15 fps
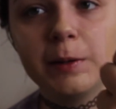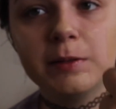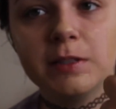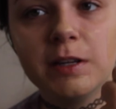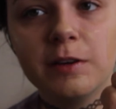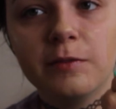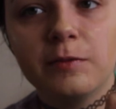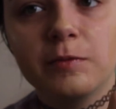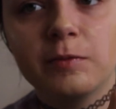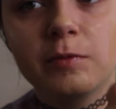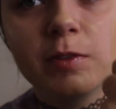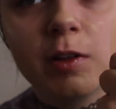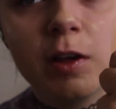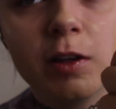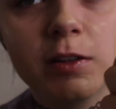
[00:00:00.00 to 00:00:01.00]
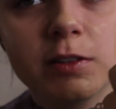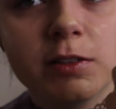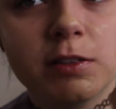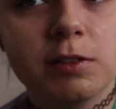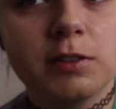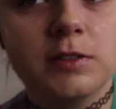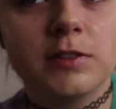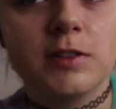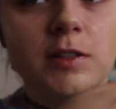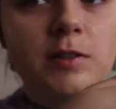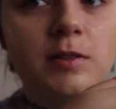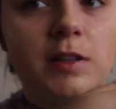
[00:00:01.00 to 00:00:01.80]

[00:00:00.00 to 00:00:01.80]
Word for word: Do you see how flawless it looks though?